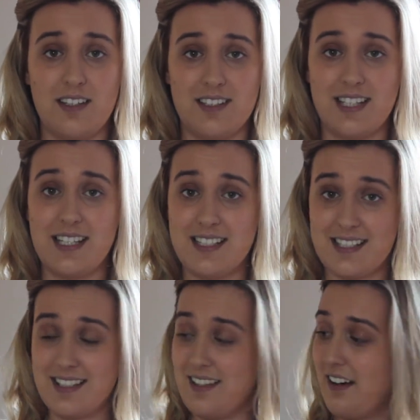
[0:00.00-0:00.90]

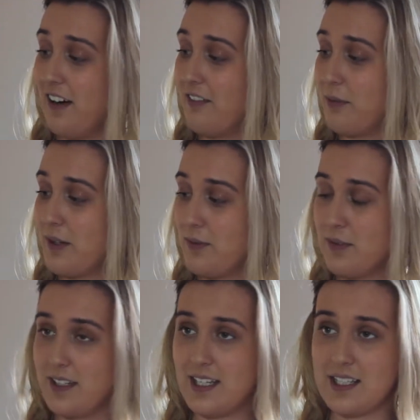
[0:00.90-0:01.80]
since halfway through
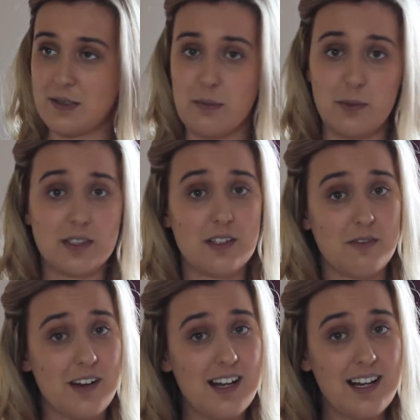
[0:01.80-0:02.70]
the year, so I must
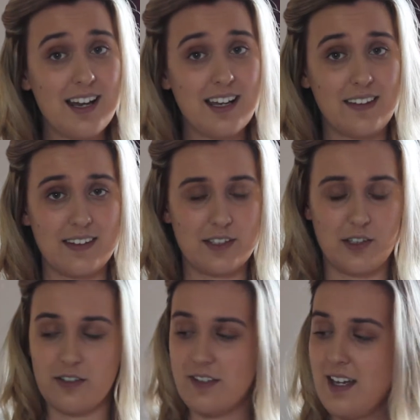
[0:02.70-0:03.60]
really like this
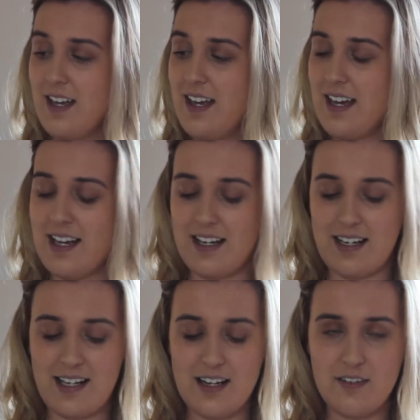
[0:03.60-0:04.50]
stuff.
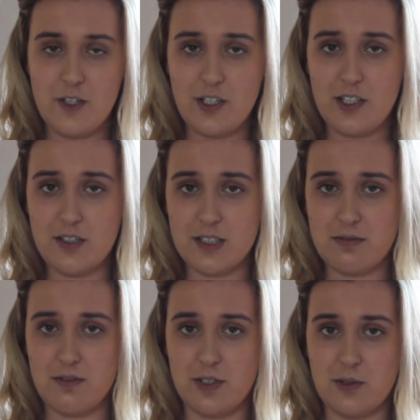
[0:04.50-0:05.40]
And I kind of heard loads of
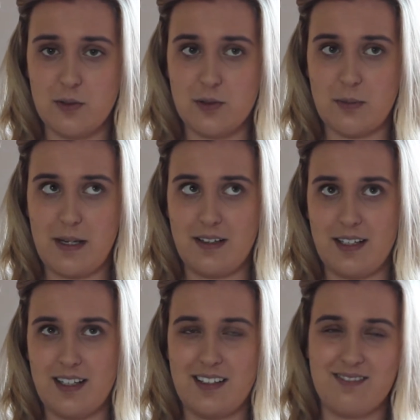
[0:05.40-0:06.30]
reviews about
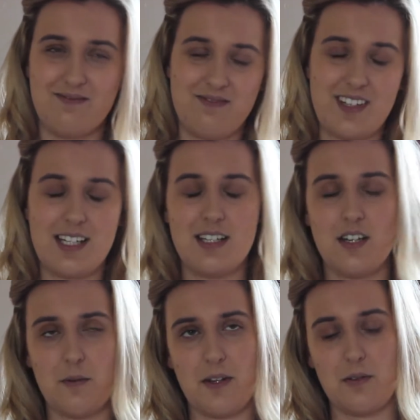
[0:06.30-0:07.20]
it, and I didn't
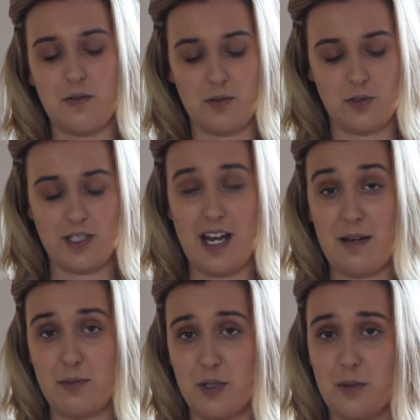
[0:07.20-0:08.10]
know whether it was just
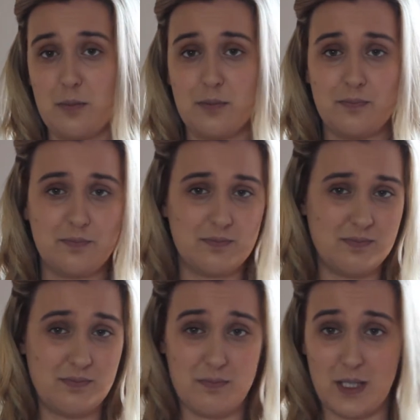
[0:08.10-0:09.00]
hyped up
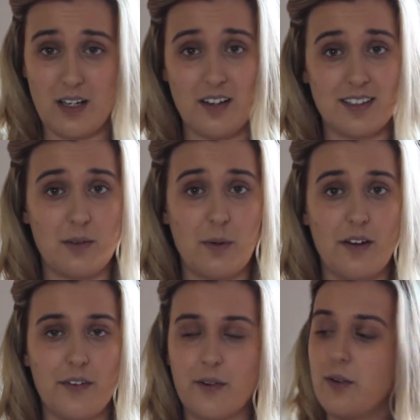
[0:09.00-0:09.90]
because it
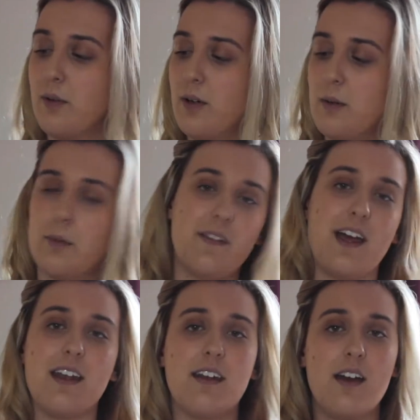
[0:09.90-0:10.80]
was or what, but
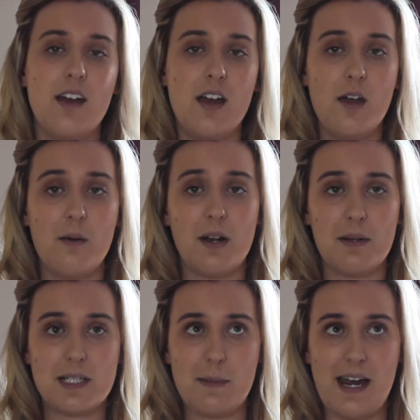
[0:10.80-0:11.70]
then when I
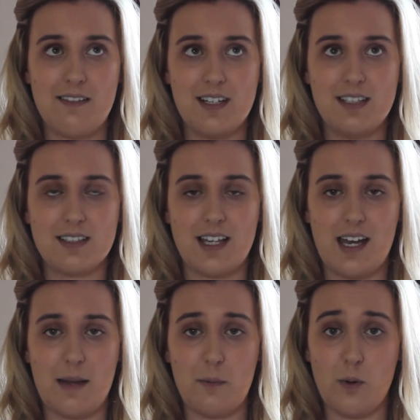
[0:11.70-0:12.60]
went to Paris
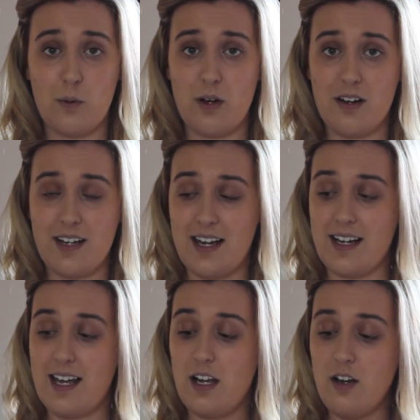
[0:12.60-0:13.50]
I bought one and I